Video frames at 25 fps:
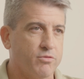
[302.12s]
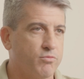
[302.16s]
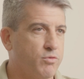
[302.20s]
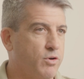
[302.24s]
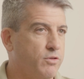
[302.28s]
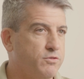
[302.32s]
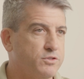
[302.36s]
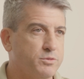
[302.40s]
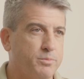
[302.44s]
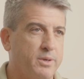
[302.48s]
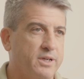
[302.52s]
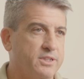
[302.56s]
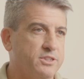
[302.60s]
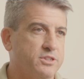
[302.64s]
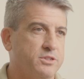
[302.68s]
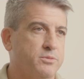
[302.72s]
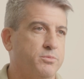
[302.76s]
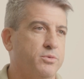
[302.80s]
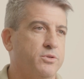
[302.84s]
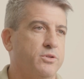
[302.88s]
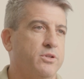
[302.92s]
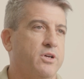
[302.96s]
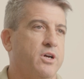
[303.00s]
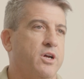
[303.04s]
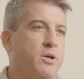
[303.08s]
the roof space to
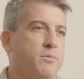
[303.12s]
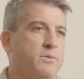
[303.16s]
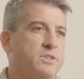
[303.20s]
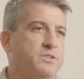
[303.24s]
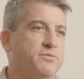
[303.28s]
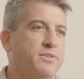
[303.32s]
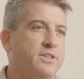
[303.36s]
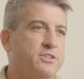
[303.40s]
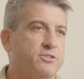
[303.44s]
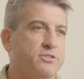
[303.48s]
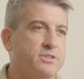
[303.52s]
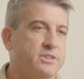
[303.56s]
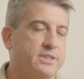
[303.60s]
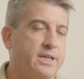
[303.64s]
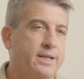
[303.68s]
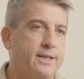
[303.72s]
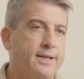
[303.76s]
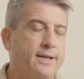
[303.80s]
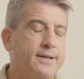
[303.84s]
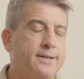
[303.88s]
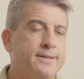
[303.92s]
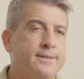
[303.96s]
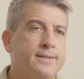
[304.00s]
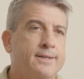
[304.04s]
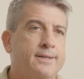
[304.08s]
put the homeless veterans
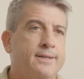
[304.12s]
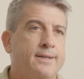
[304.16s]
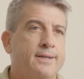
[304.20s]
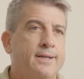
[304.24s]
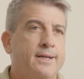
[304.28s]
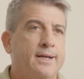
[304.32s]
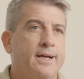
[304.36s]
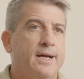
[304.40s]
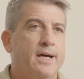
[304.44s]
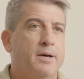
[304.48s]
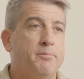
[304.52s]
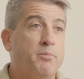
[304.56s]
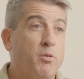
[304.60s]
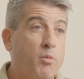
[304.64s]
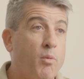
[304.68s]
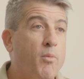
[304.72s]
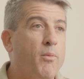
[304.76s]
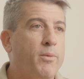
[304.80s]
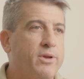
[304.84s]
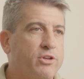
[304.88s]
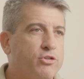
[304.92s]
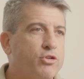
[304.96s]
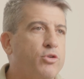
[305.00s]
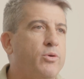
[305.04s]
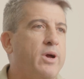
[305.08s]
under. But what
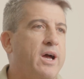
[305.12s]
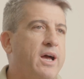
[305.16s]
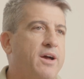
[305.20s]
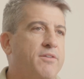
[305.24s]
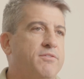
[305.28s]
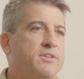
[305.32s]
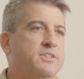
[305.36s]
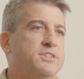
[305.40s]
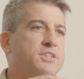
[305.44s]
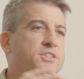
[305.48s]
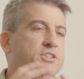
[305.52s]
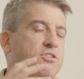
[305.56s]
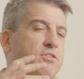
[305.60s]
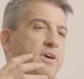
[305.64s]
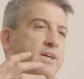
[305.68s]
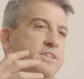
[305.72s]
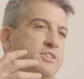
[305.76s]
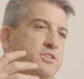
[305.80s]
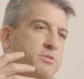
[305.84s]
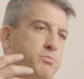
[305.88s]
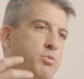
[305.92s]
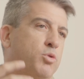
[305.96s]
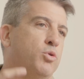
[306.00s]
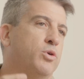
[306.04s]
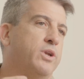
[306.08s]
we do have is this
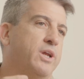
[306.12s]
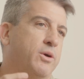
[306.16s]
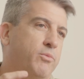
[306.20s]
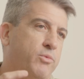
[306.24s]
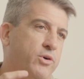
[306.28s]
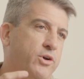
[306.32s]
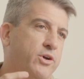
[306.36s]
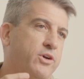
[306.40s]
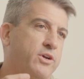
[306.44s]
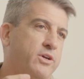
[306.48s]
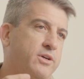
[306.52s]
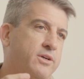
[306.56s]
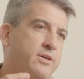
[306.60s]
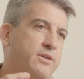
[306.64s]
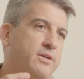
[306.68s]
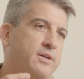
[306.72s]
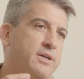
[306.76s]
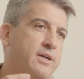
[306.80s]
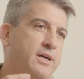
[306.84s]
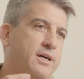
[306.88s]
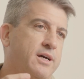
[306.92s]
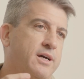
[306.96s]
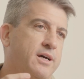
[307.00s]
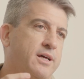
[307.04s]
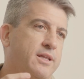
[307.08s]
great support network
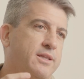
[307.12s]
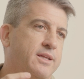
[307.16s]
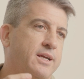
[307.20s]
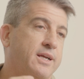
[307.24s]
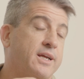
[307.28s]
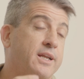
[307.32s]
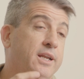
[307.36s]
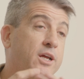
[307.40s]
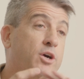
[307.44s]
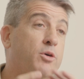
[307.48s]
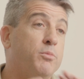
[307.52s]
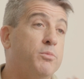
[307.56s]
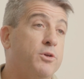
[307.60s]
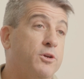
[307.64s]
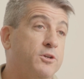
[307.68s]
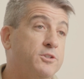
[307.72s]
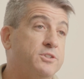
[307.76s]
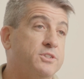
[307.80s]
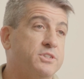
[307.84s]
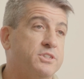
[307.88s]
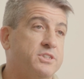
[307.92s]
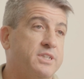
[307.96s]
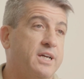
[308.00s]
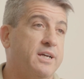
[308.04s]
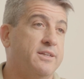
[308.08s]
that can help you
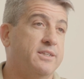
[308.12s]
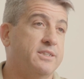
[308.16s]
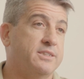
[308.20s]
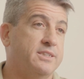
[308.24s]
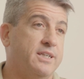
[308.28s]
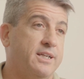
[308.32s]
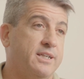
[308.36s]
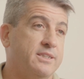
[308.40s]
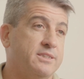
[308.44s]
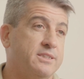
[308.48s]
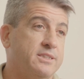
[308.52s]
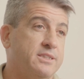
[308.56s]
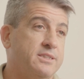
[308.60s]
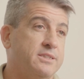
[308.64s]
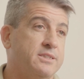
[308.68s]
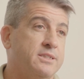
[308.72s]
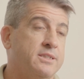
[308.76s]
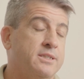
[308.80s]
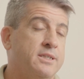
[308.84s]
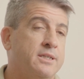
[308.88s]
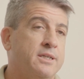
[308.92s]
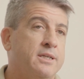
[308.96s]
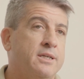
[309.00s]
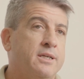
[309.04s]
sustain the tenancies.